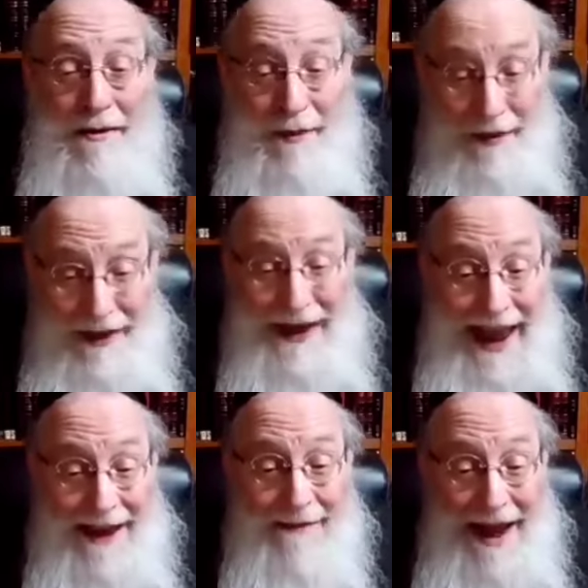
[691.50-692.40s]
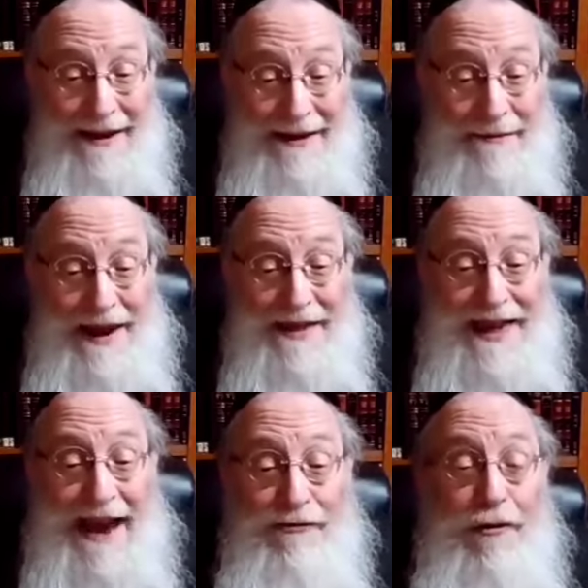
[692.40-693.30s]
When they came out of the bath,
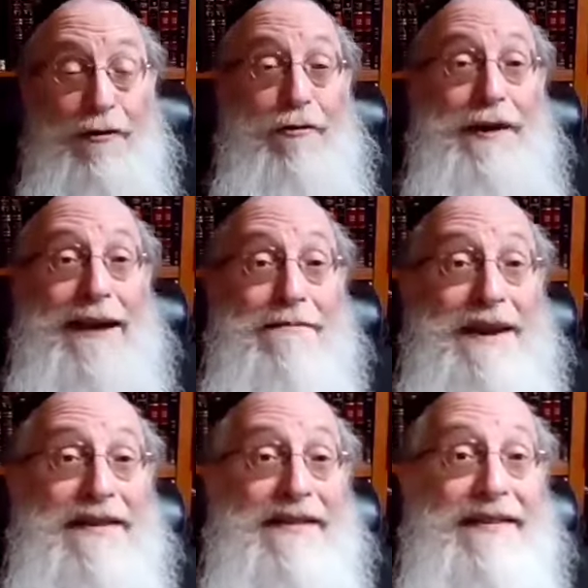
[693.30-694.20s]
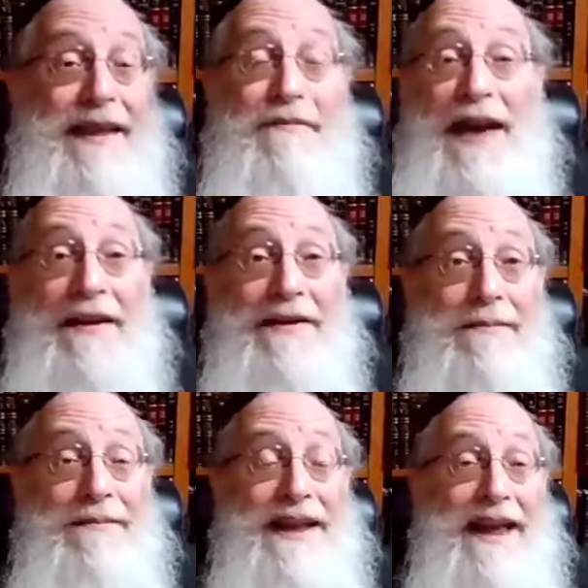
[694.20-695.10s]
Ashkehune miss, they found
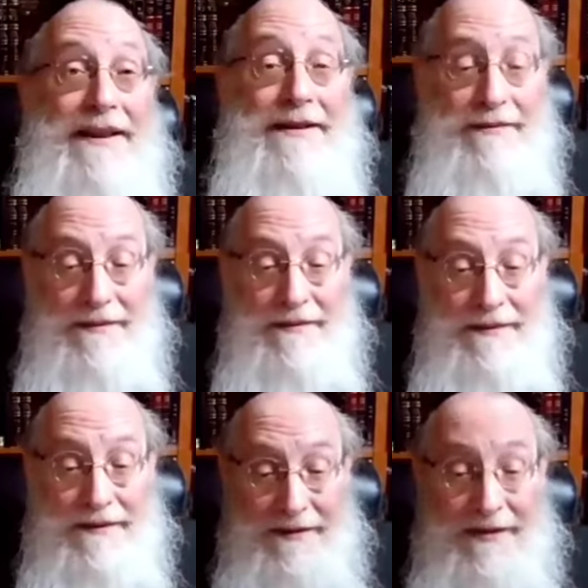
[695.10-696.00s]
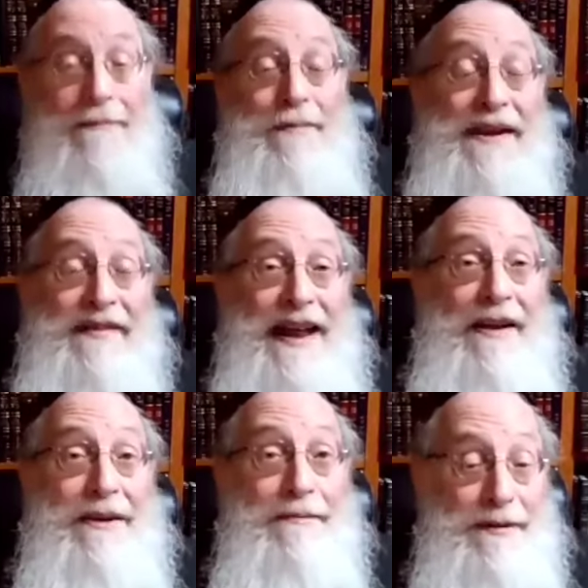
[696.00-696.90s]
him dead. So he passed
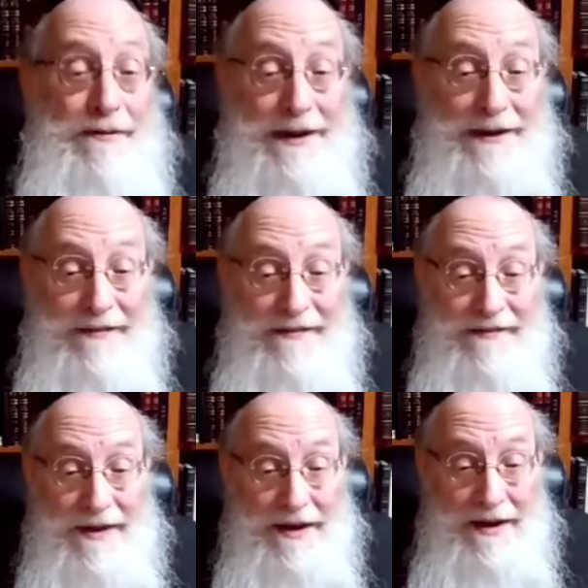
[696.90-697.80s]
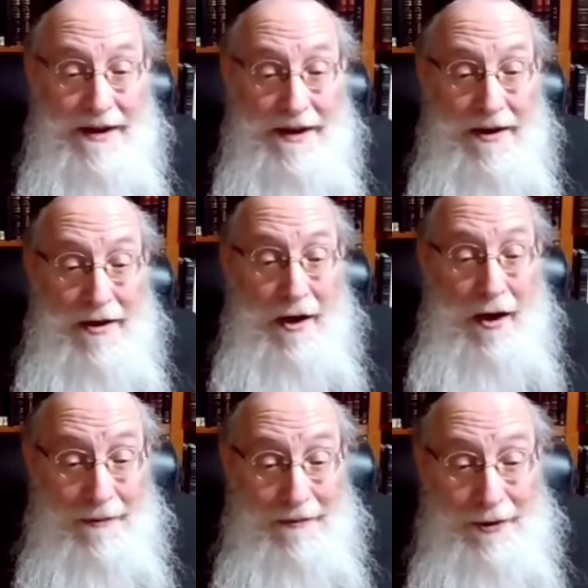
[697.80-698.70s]
out in between.
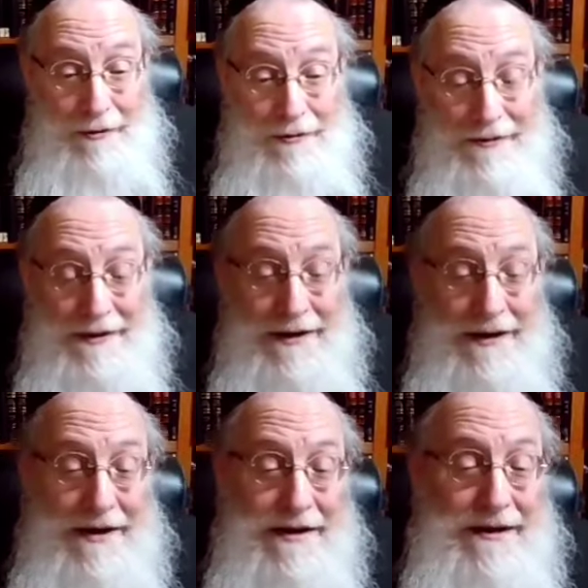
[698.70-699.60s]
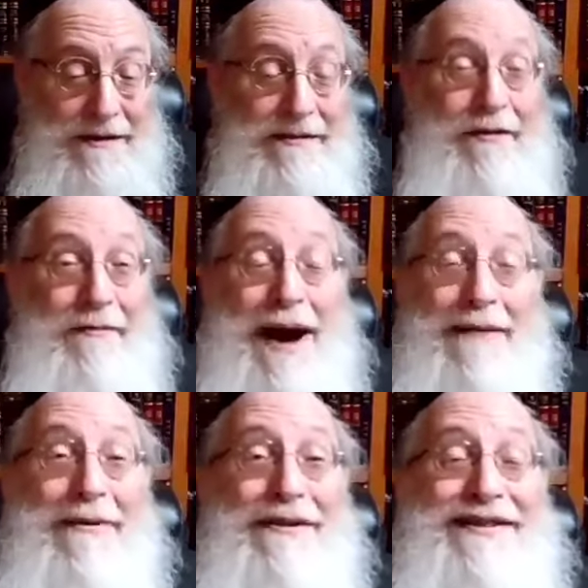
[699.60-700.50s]
Omru. So
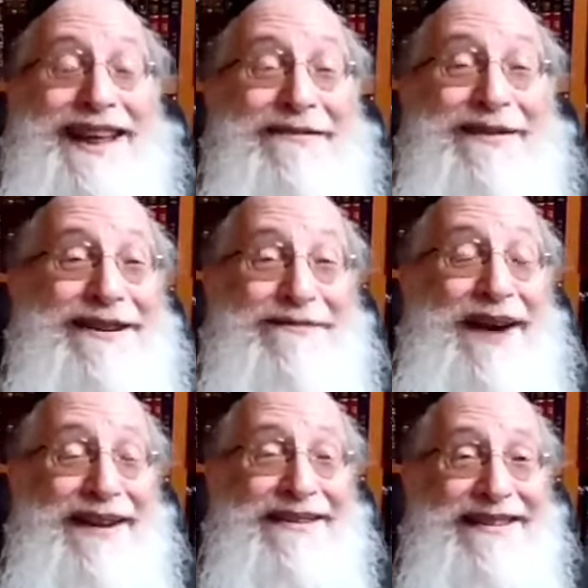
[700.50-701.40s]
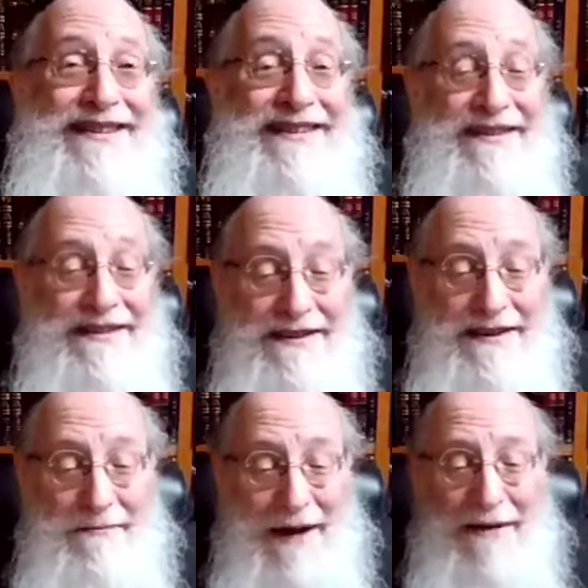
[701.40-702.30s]
what was their response?
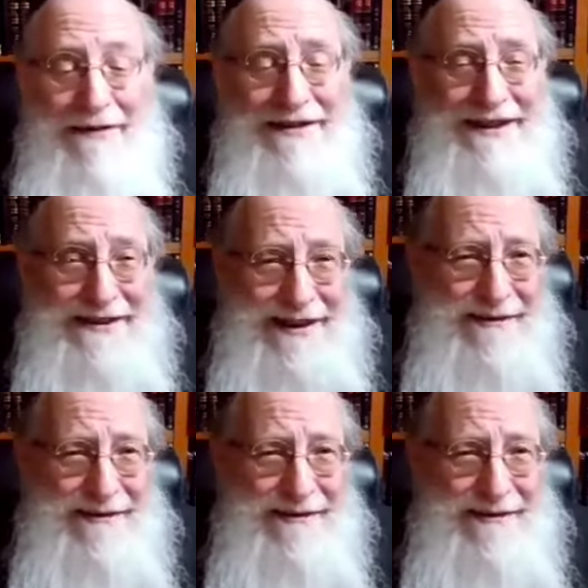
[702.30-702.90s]
What was the